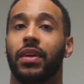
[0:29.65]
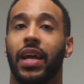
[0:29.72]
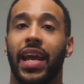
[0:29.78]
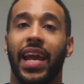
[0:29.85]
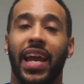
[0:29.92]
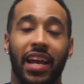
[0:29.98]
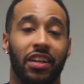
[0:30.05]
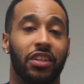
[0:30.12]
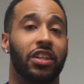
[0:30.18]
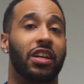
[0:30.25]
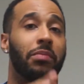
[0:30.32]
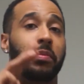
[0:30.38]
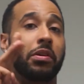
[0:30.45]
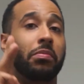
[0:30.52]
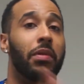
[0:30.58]
And you're going
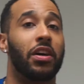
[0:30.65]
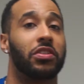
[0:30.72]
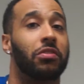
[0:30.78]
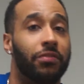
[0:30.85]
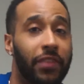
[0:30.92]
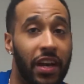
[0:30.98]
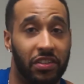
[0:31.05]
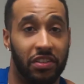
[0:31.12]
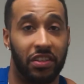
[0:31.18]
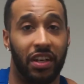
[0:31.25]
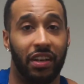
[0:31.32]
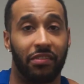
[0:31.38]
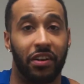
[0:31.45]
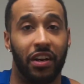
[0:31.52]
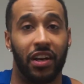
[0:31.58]
to build muscle faster than
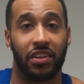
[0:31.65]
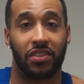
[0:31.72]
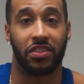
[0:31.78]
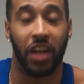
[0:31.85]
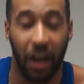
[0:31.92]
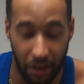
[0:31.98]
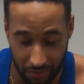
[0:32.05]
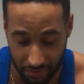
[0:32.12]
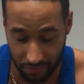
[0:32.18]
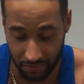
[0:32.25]
ever, all right? So,